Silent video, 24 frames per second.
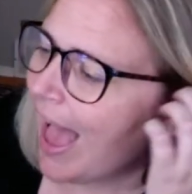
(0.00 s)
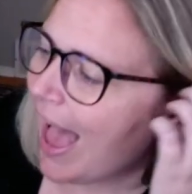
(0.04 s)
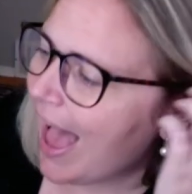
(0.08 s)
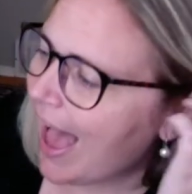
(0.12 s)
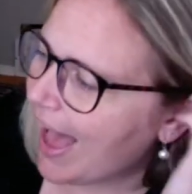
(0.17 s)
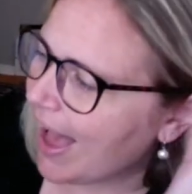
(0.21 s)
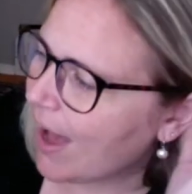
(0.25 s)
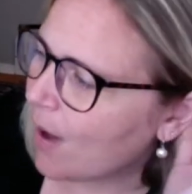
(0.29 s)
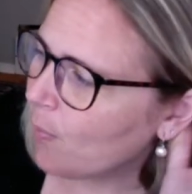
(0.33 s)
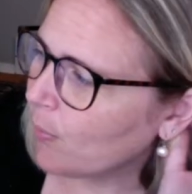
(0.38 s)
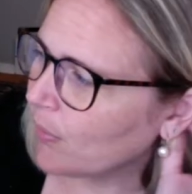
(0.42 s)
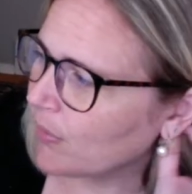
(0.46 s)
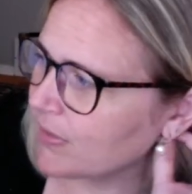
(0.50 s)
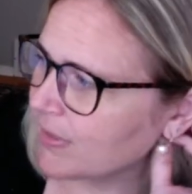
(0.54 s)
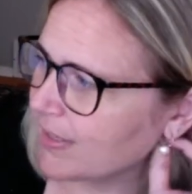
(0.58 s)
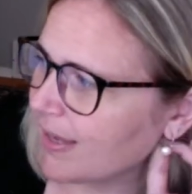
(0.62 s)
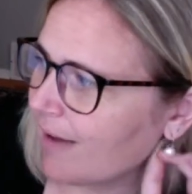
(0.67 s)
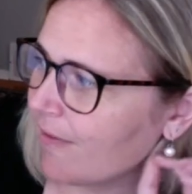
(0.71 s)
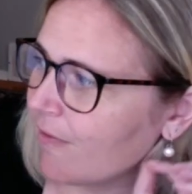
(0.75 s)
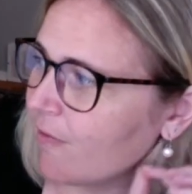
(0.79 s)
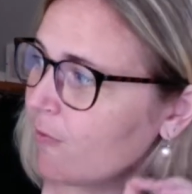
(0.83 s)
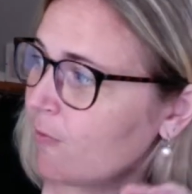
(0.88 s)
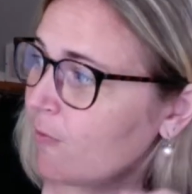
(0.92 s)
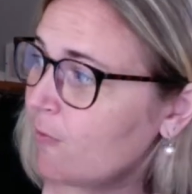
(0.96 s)
Owls
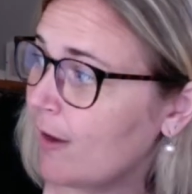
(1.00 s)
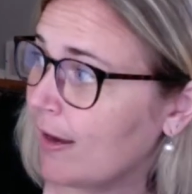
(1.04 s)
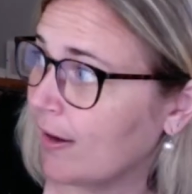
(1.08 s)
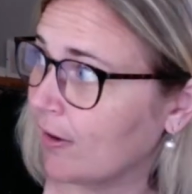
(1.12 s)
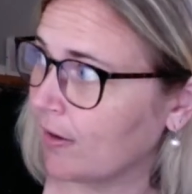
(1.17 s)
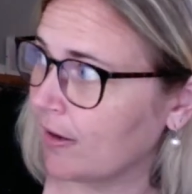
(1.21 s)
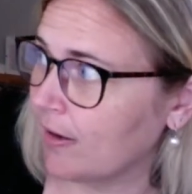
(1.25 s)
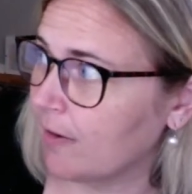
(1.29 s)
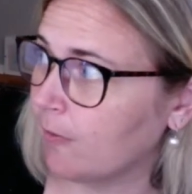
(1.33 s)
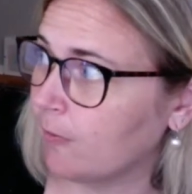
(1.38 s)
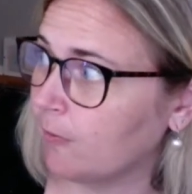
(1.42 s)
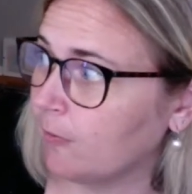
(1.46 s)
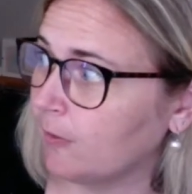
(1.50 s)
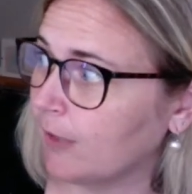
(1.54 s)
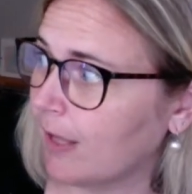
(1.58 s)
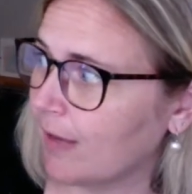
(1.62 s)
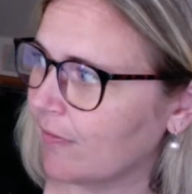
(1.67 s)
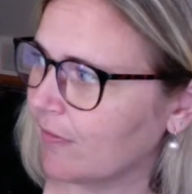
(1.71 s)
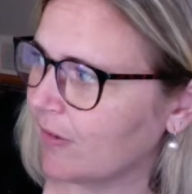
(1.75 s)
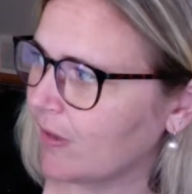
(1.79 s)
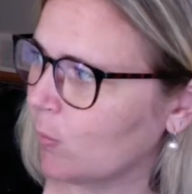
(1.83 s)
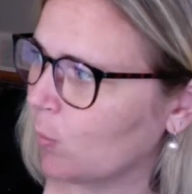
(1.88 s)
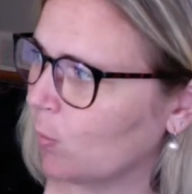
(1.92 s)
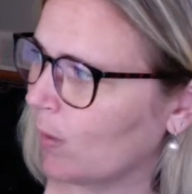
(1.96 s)
have very
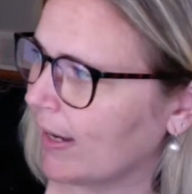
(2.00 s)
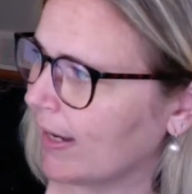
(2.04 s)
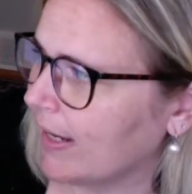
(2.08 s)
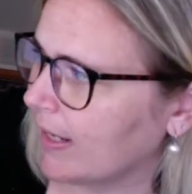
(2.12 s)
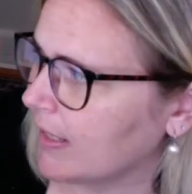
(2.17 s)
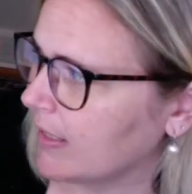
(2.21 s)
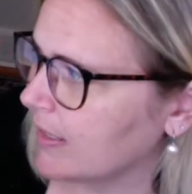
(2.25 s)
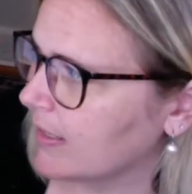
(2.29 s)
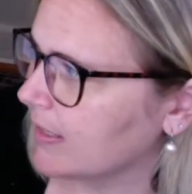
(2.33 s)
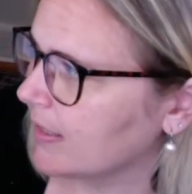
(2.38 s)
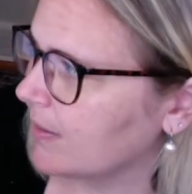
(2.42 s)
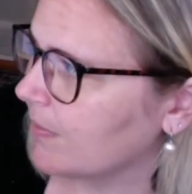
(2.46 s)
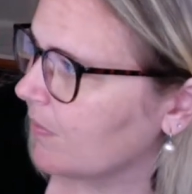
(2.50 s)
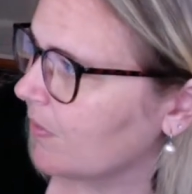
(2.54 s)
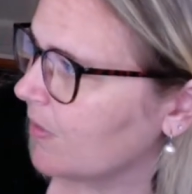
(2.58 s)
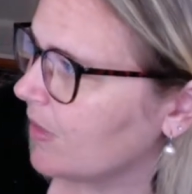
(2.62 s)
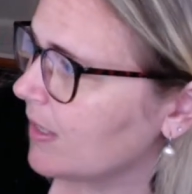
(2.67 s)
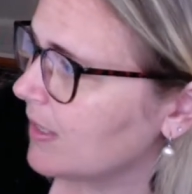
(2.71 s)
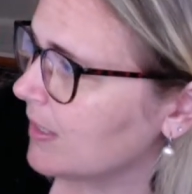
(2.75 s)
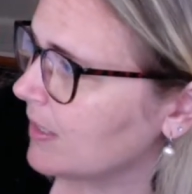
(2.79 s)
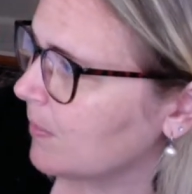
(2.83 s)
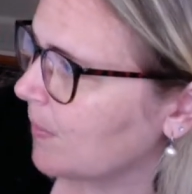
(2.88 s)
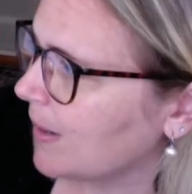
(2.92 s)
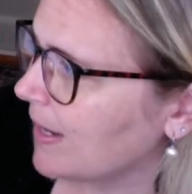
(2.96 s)
fluffy wings.
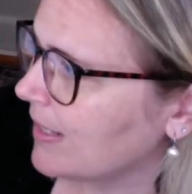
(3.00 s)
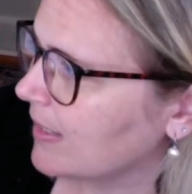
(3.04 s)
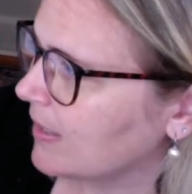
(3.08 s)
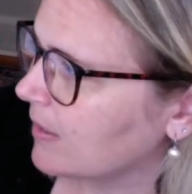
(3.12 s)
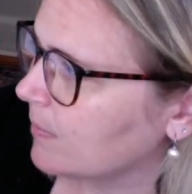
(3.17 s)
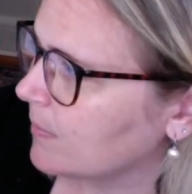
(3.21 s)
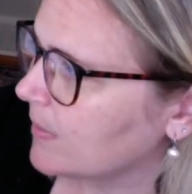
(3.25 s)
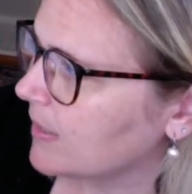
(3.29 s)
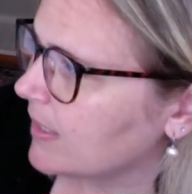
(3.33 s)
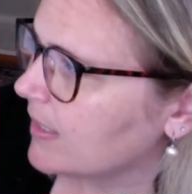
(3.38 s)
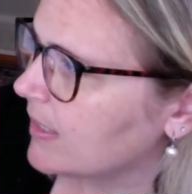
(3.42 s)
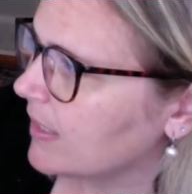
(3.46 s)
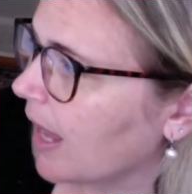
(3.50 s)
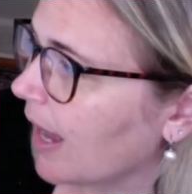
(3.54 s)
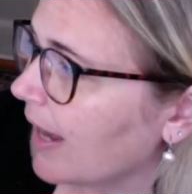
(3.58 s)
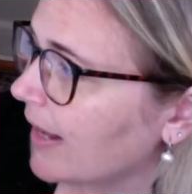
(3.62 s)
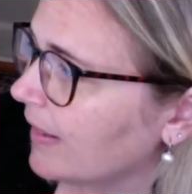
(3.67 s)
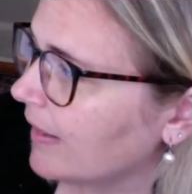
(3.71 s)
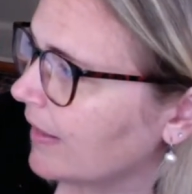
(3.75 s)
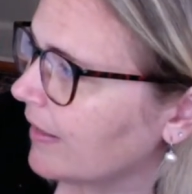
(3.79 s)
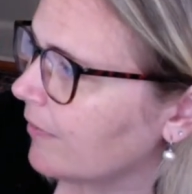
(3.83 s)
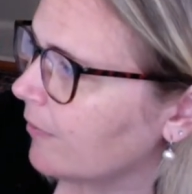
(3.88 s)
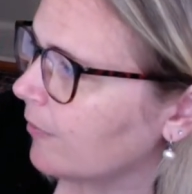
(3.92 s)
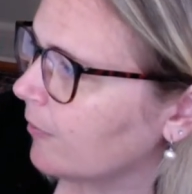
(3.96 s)
This makes them
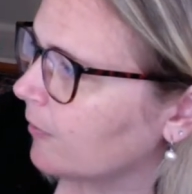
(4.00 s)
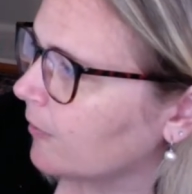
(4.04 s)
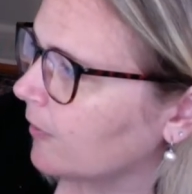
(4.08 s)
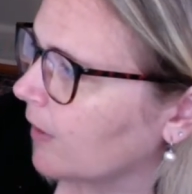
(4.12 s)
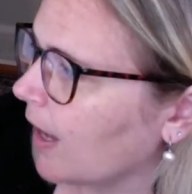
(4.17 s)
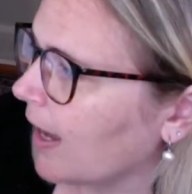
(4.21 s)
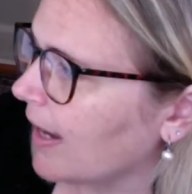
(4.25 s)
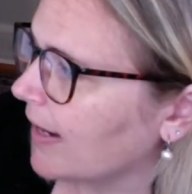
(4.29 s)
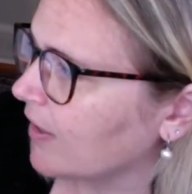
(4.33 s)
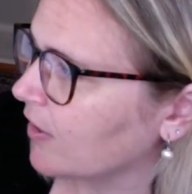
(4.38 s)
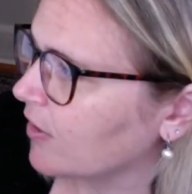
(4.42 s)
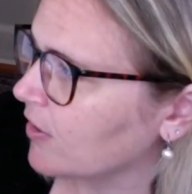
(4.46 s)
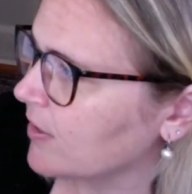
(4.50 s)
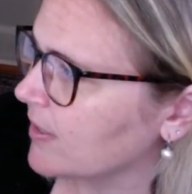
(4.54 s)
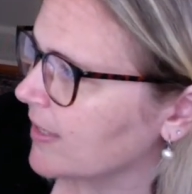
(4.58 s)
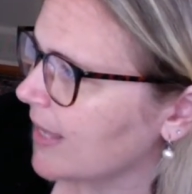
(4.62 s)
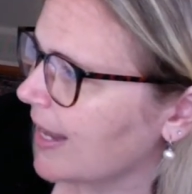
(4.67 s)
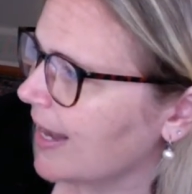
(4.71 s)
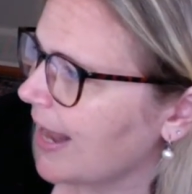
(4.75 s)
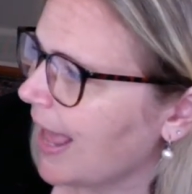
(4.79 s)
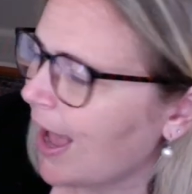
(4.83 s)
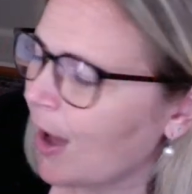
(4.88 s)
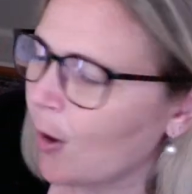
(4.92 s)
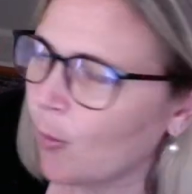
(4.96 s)
silent flyers
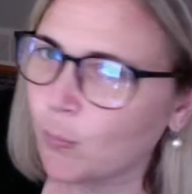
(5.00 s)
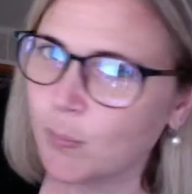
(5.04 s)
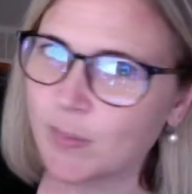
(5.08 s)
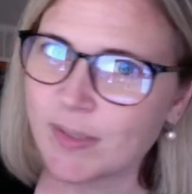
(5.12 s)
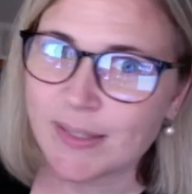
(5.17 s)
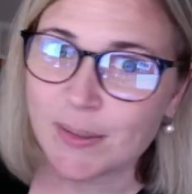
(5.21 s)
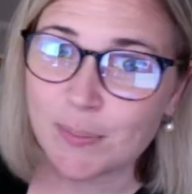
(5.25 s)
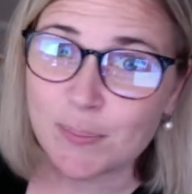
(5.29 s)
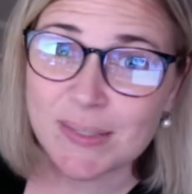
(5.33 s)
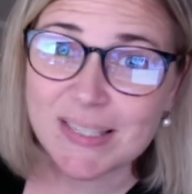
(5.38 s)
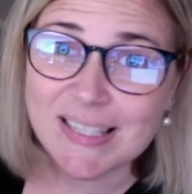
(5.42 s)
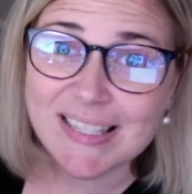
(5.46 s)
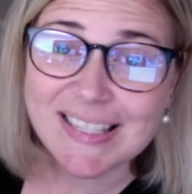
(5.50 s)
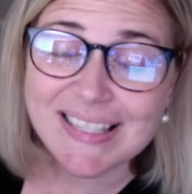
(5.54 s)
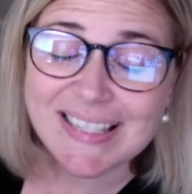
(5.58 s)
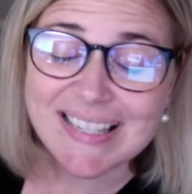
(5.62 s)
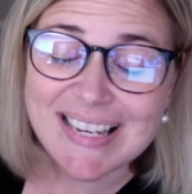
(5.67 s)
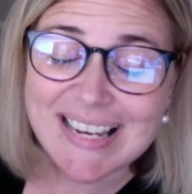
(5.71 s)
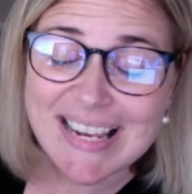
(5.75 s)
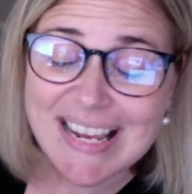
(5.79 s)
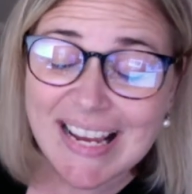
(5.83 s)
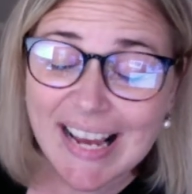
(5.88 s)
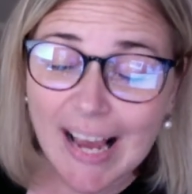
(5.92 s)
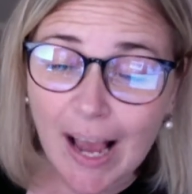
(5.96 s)
and helps them
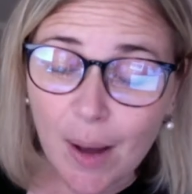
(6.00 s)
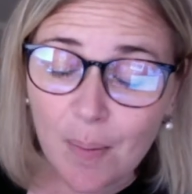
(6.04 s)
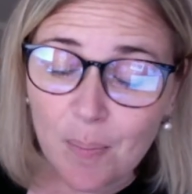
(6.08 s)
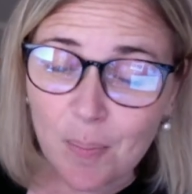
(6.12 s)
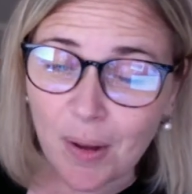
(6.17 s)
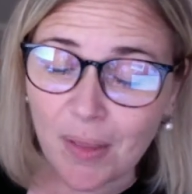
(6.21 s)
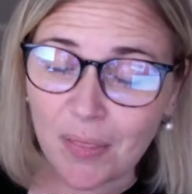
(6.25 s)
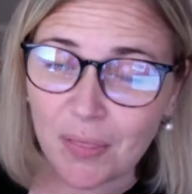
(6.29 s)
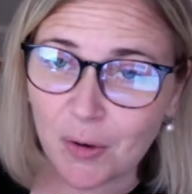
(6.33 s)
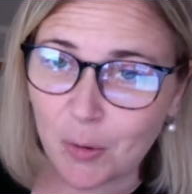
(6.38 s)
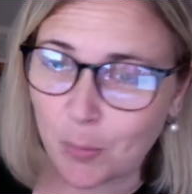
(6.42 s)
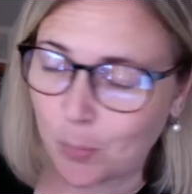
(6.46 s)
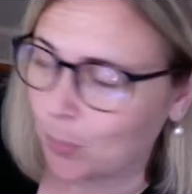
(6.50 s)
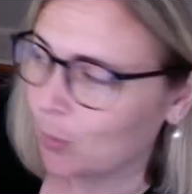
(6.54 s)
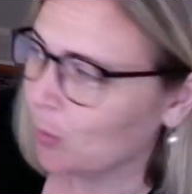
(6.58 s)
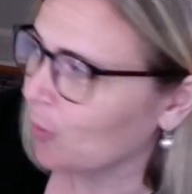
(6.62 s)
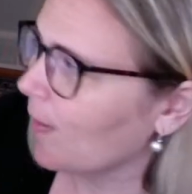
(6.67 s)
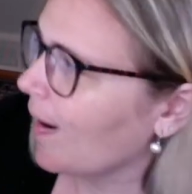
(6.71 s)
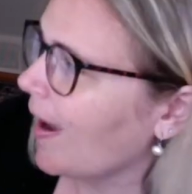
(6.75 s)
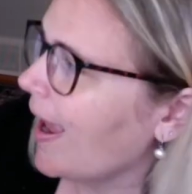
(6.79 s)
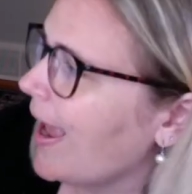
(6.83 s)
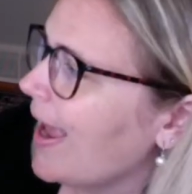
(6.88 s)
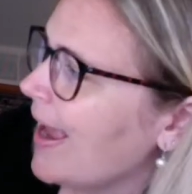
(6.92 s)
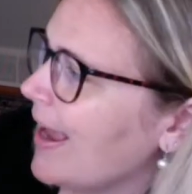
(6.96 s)
sneak up on their
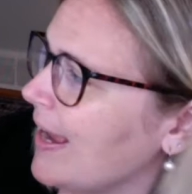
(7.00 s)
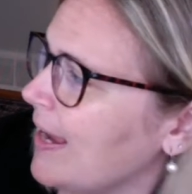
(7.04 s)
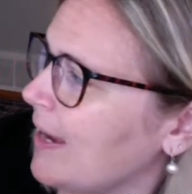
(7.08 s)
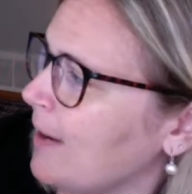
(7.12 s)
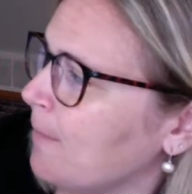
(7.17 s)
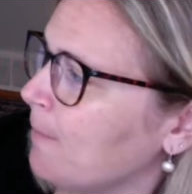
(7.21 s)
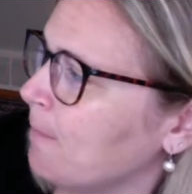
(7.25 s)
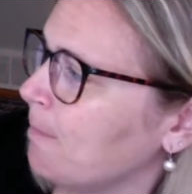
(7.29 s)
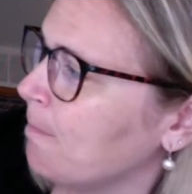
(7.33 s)
prey.